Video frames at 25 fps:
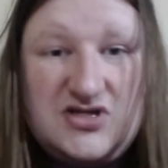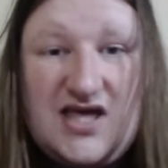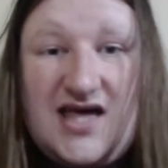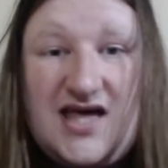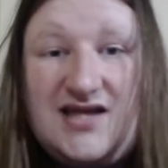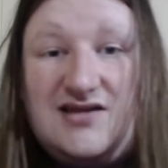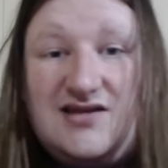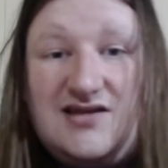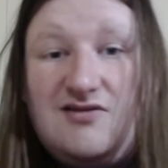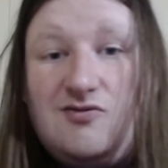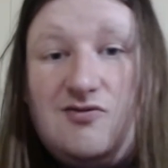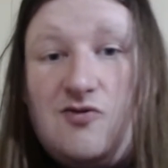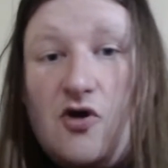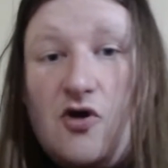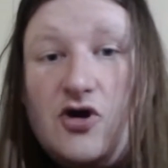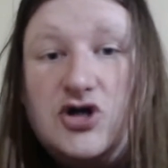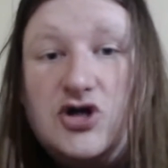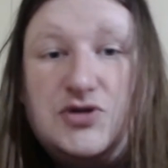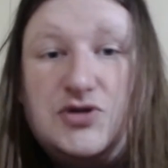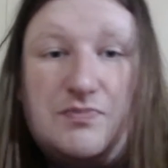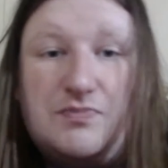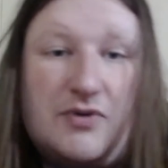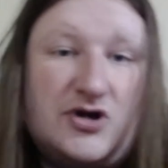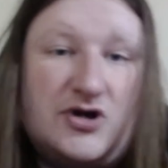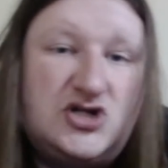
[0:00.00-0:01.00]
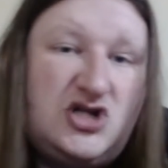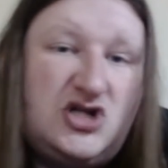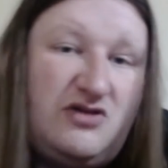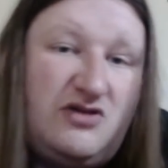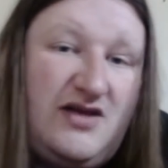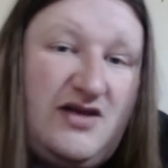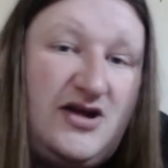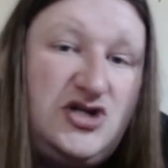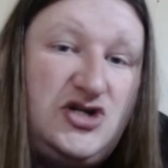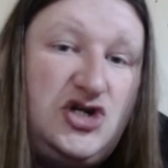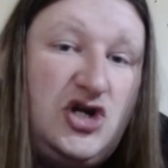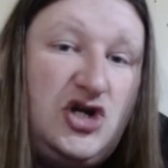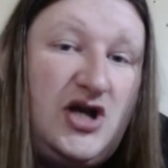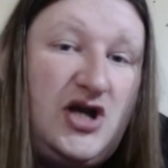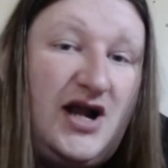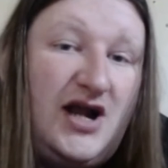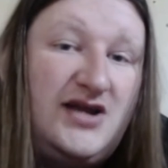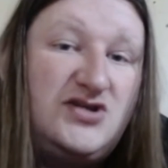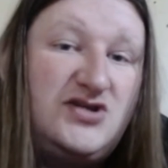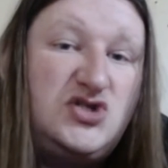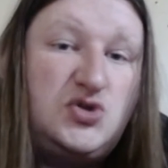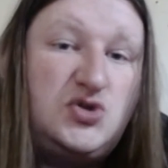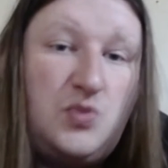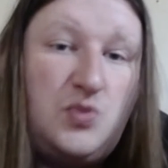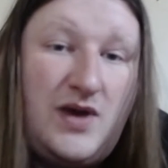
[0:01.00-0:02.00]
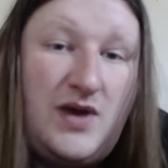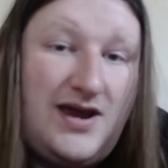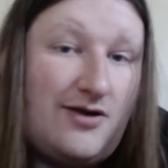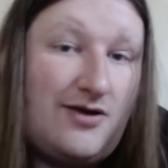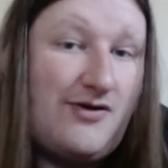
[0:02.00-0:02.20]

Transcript: at large burst, allows you to kind of swing